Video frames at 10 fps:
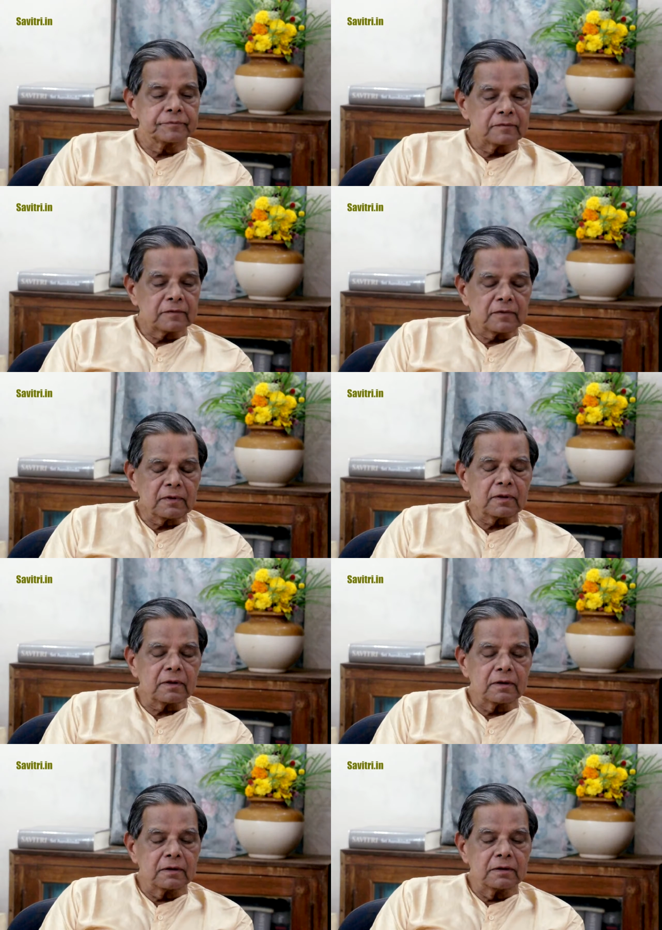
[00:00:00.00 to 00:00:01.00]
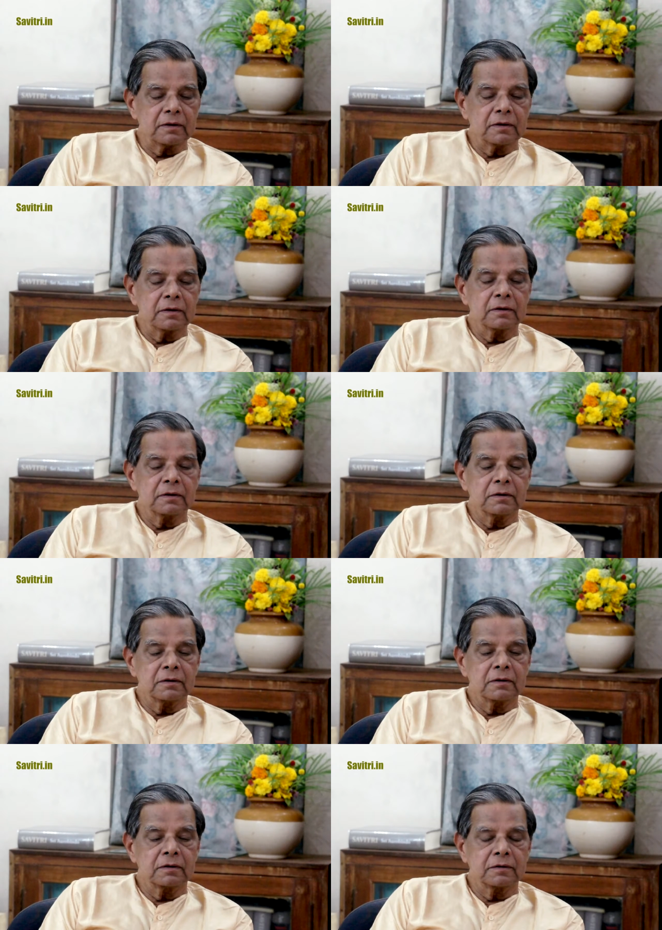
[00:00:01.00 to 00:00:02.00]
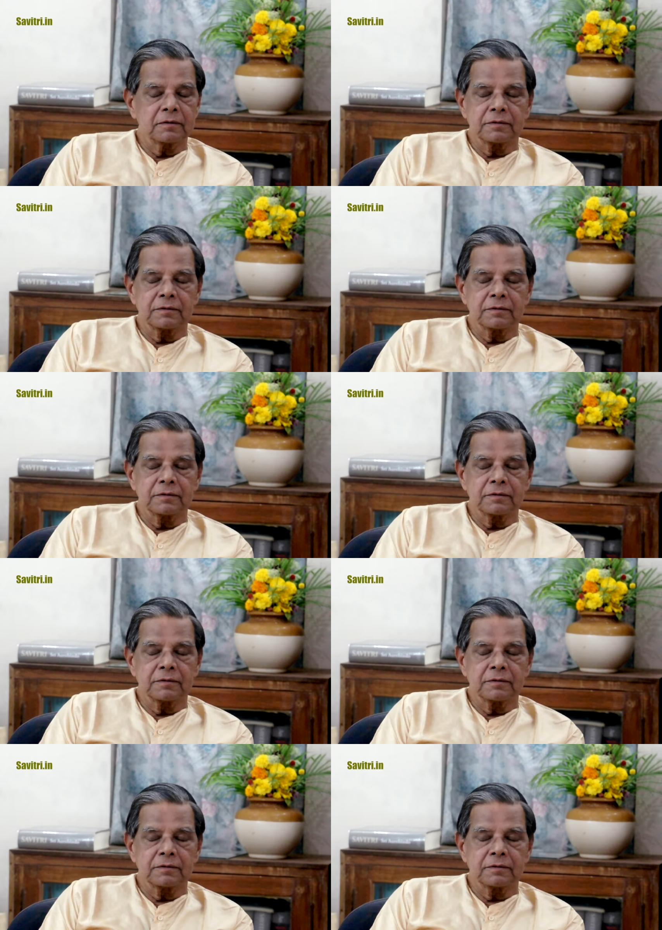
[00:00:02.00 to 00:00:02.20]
(silence)